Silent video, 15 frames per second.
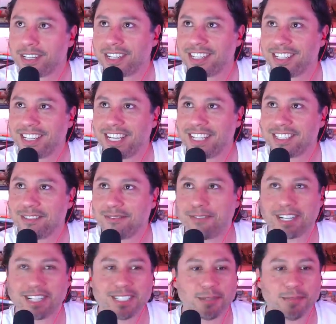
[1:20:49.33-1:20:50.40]
You guys in the
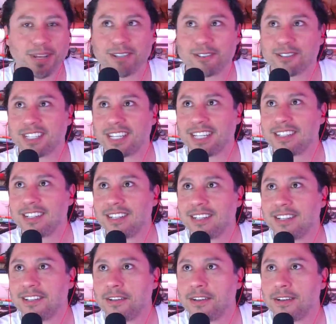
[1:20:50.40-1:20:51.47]
fucking tomatoes thing?
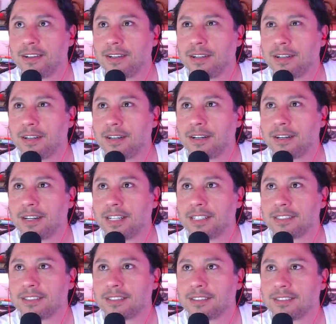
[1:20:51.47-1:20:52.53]
All
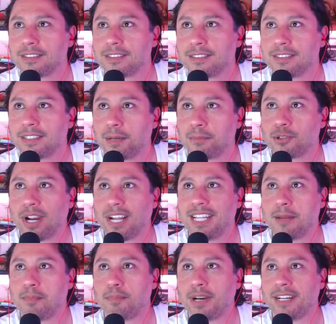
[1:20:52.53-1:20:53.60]
right. I'm trying
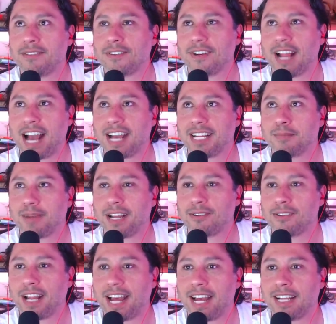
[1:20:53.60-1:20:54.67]
that button for adding my
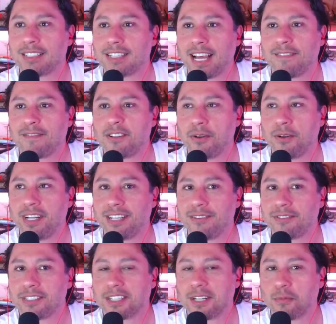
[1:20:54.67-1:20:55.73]
own ads. I have no idea if
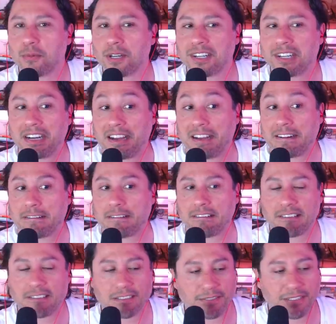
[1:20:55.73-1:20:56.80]
it's going to work or not.
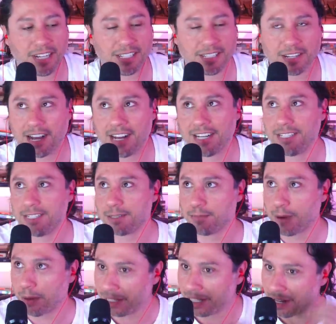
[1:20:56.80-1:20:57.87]
I don't know if you guys caught it. You just
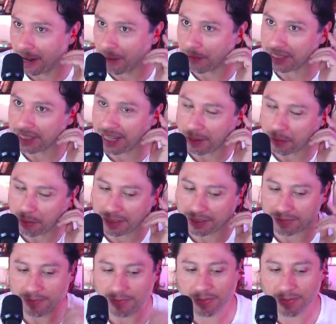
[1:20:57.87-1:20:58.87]
probably caught one there, but...